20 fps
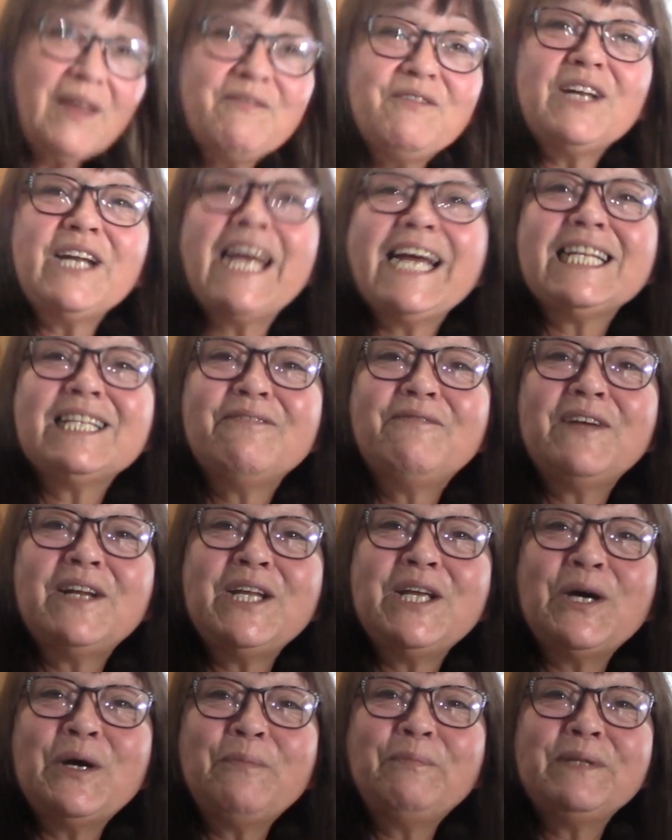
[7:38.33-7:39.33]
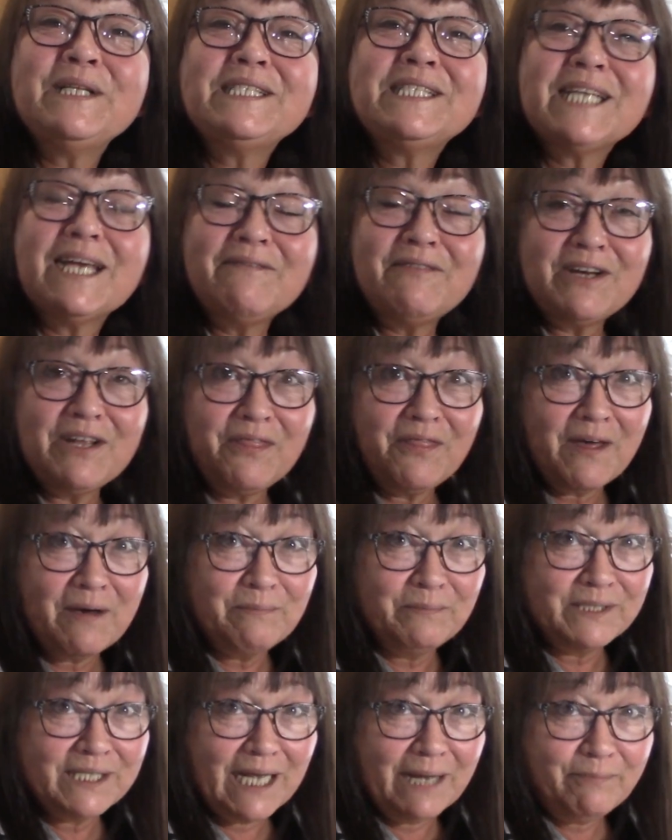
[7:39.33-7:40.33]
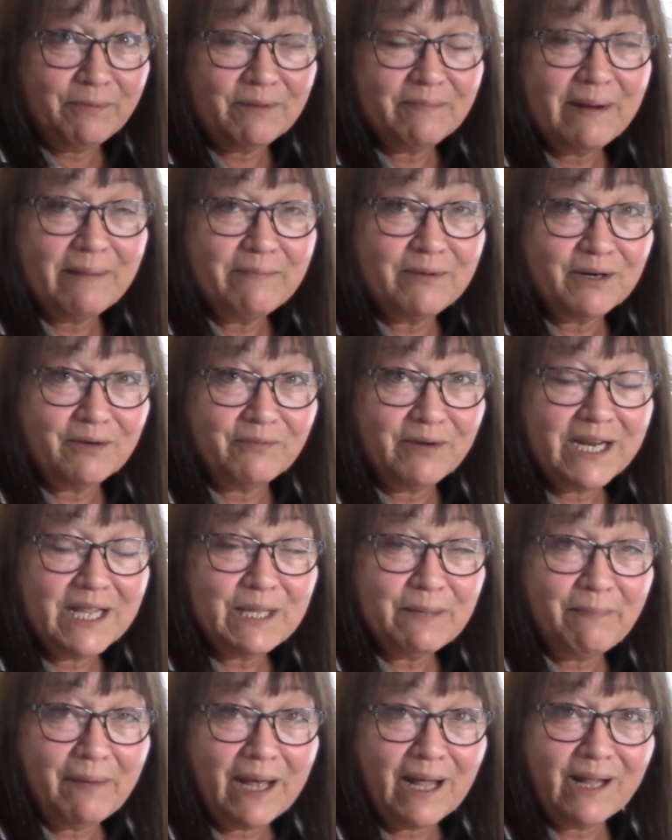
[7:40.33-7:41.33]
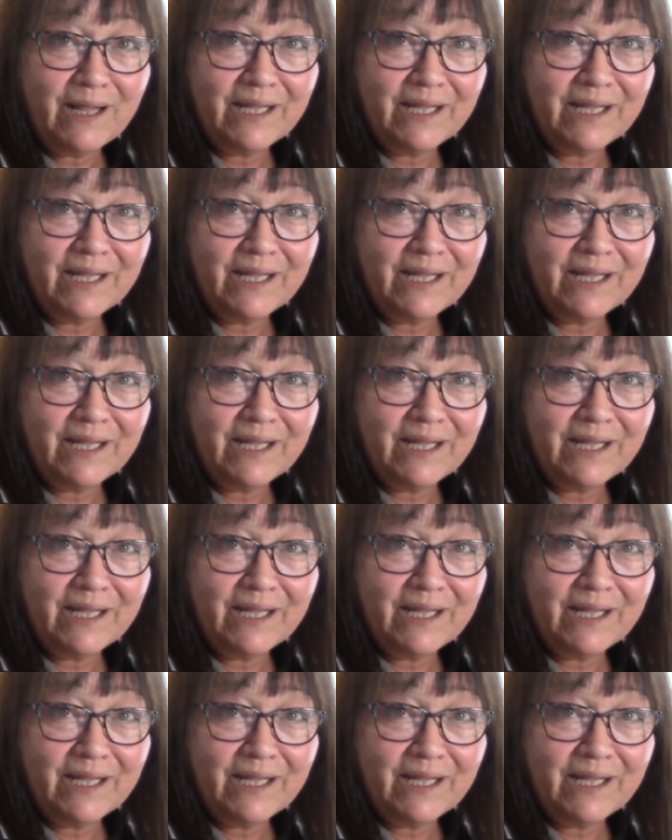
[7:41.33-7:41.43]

you liked the video, please give it a thumbs up. Remember to ring the bell and